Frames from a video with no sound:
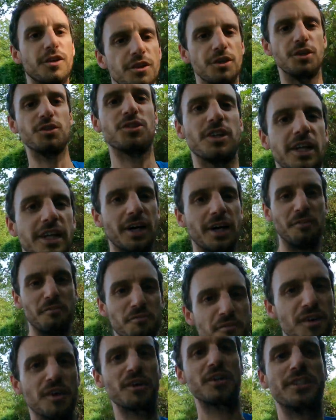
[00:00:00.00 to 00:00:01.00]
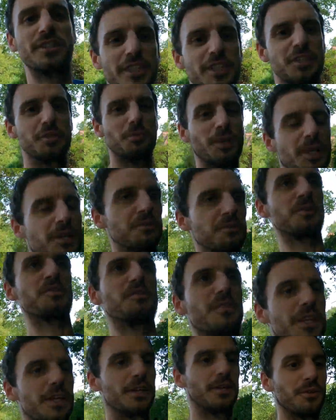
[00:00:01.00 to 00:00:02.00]
Usually I'm very disciplined
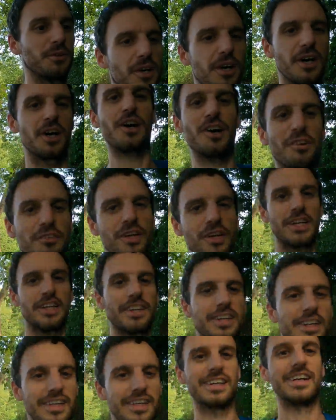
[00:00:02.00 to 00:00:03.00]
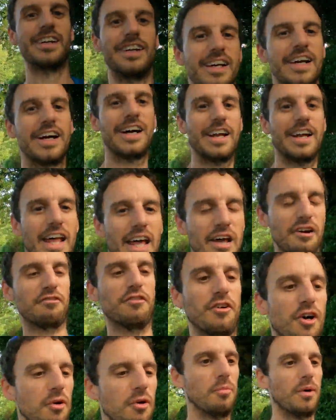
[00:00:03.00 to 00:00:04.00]
with the old heart rate and
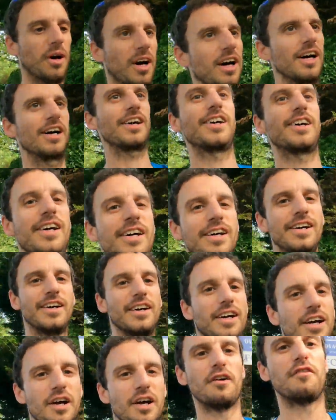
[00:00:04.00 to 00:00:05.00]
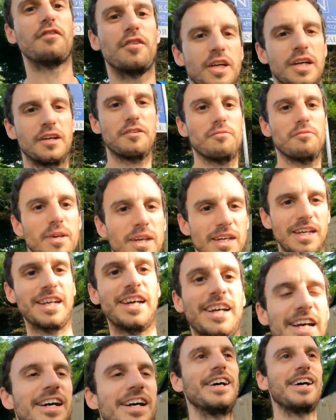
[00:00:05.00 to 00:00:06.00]
effort, but forgive me,
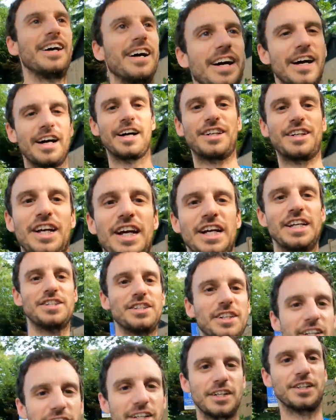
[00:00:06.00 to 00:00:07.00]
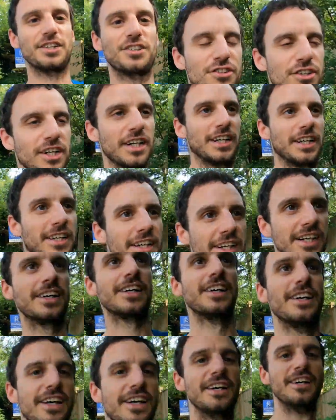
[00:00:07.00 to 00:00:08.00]
occasionally I stray.
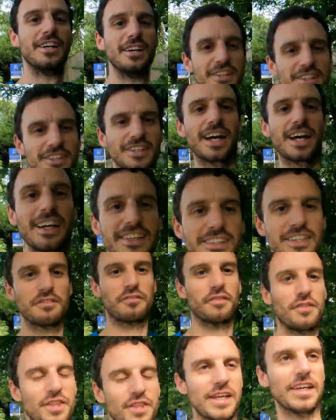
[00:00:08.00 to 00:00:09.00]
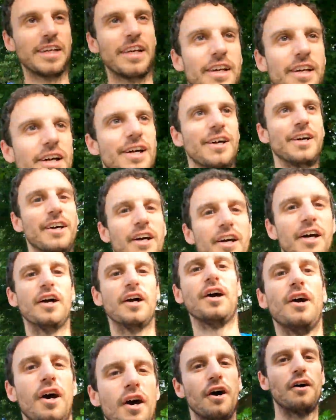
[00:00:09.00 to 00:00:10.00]
So that is everything.
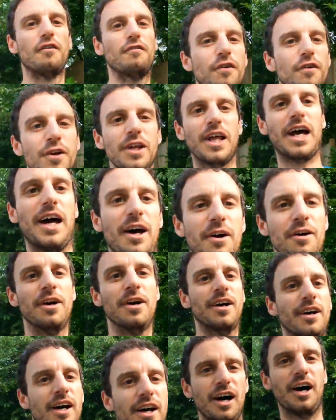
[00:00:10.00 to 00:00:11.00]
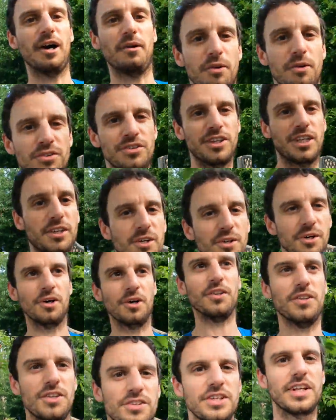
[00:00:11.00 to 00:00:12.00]
For now, I will see you
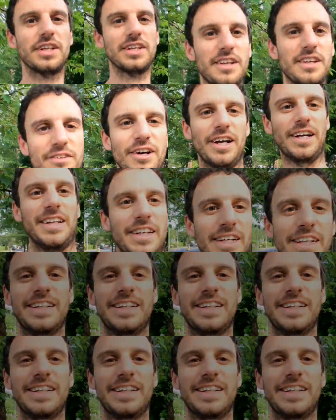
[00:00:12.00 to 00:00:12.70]
on the Sunday run.